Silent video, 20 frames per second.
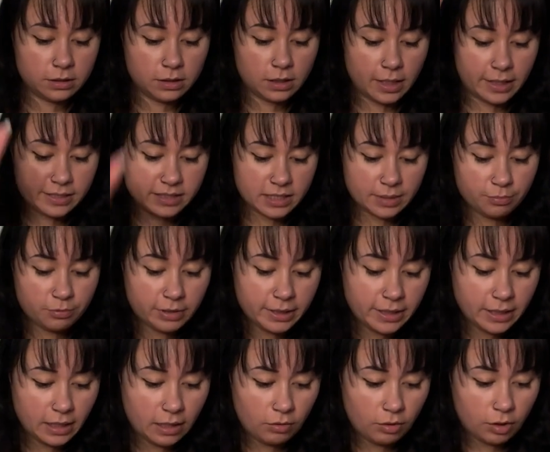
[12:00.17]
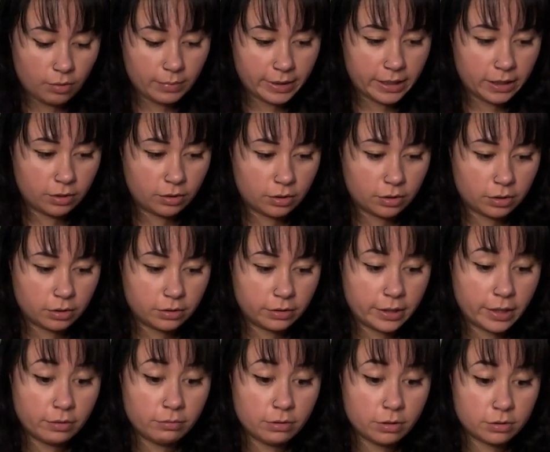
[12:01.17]
I separated out all my yarn.
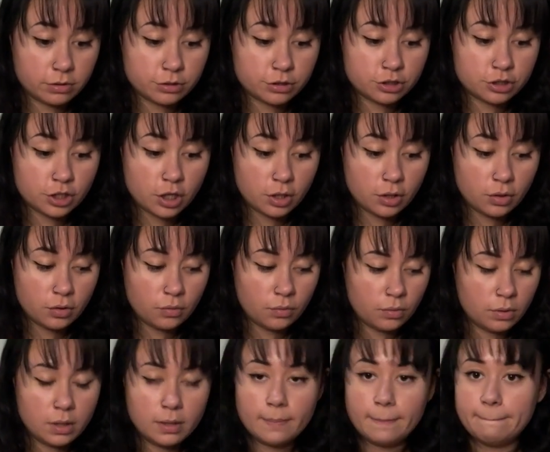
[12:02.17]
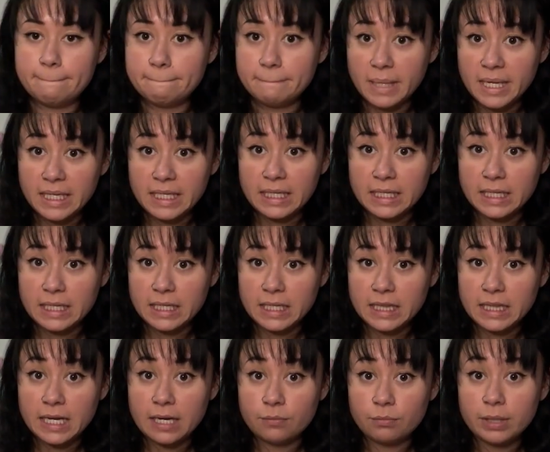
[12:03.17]
There are so many
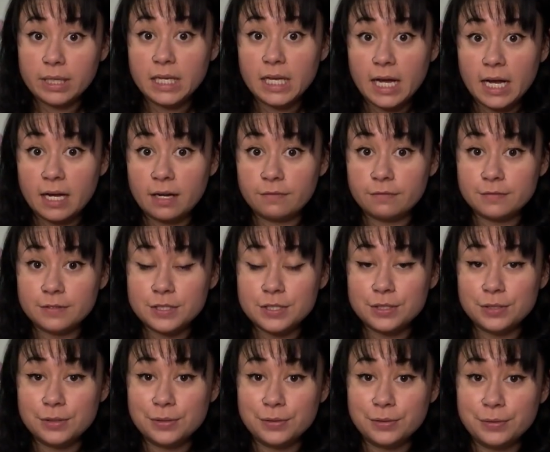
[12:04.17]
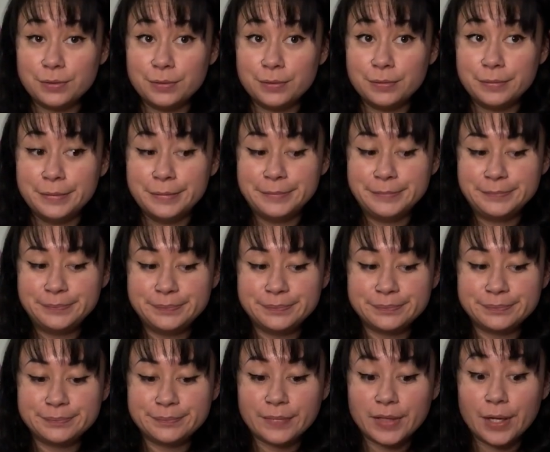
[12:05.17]
that we have to
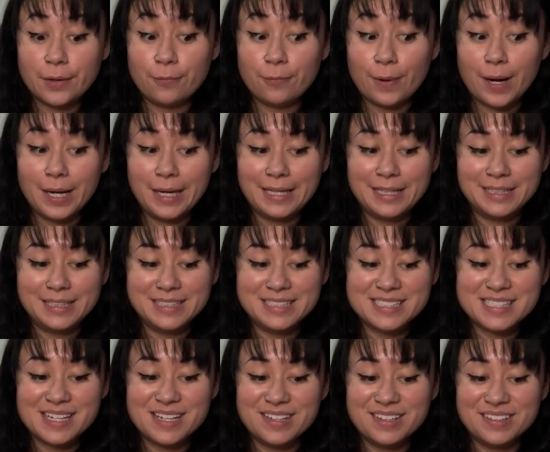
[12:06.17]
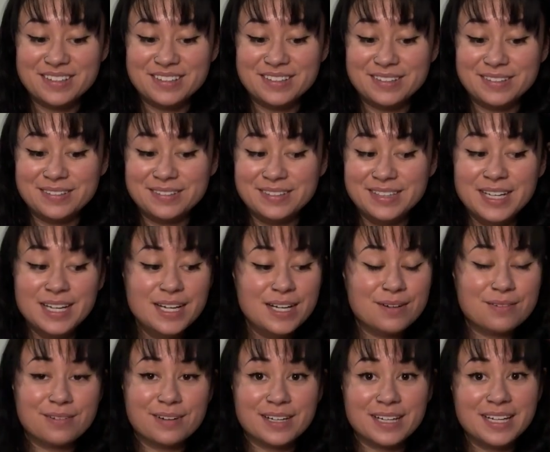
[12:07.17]
wind. So
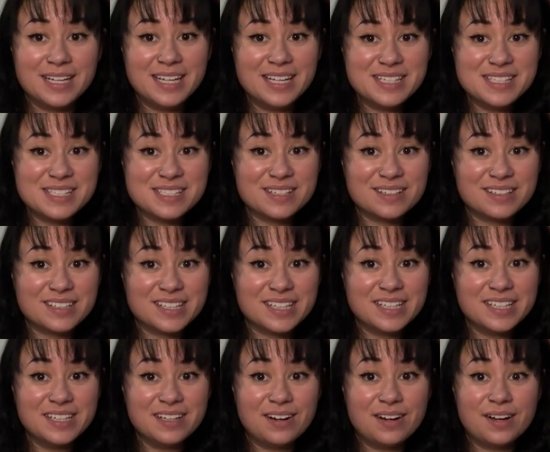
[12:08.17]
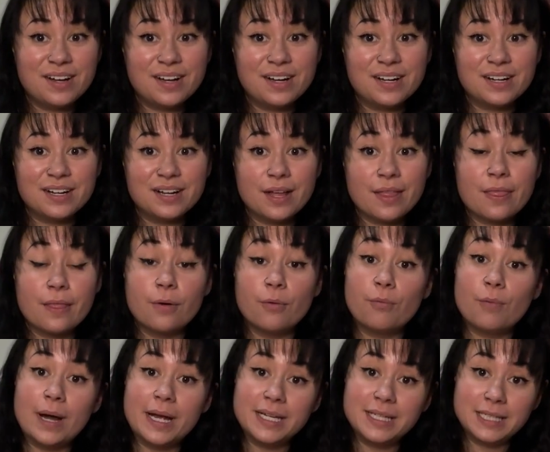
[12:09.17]
we're gonna get started on the
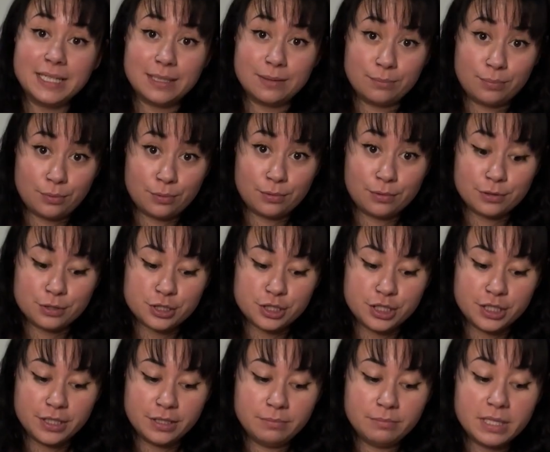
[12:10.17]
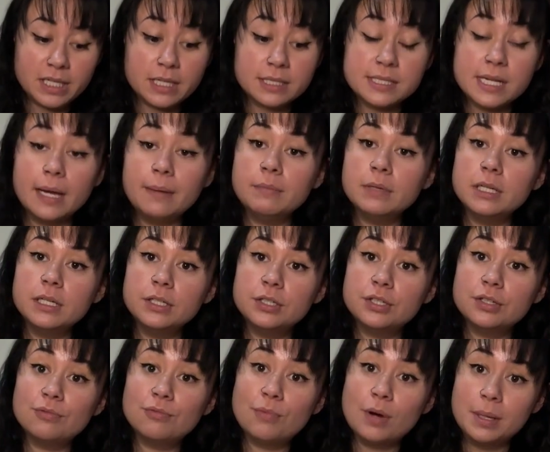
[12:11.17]
winding portion because I'm gonna
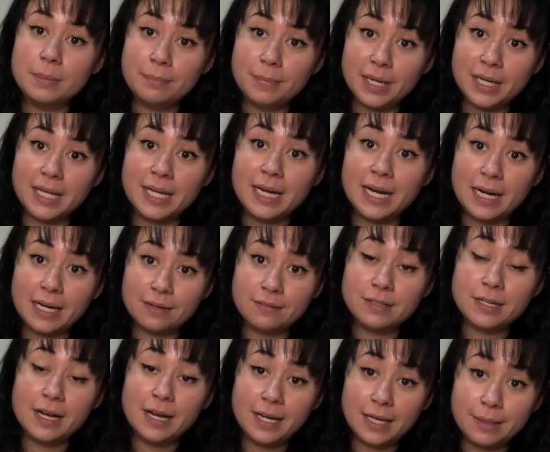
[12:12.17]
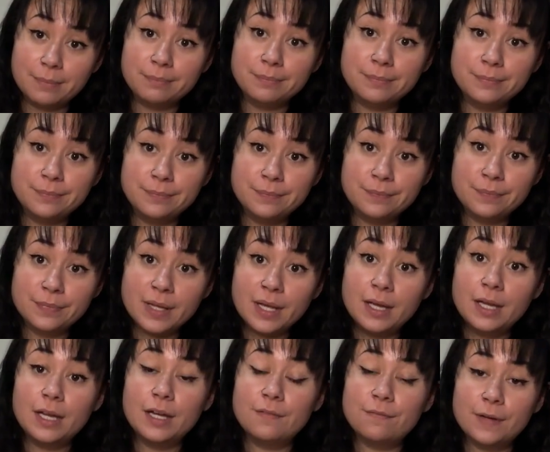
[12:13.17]
do 1 bucket at a time.
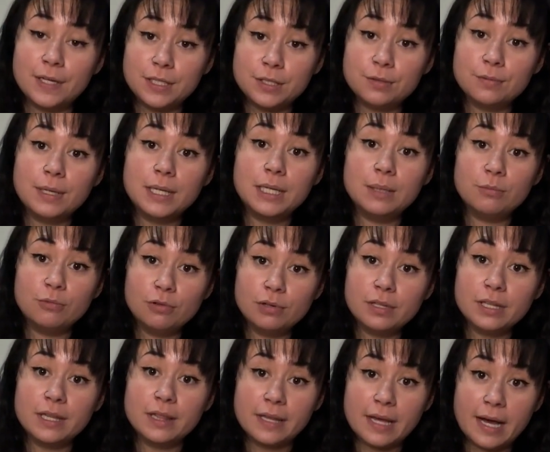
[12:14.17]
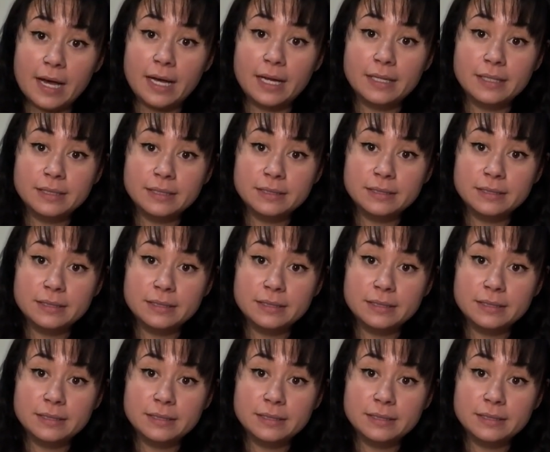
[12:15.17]
If I do any more than that,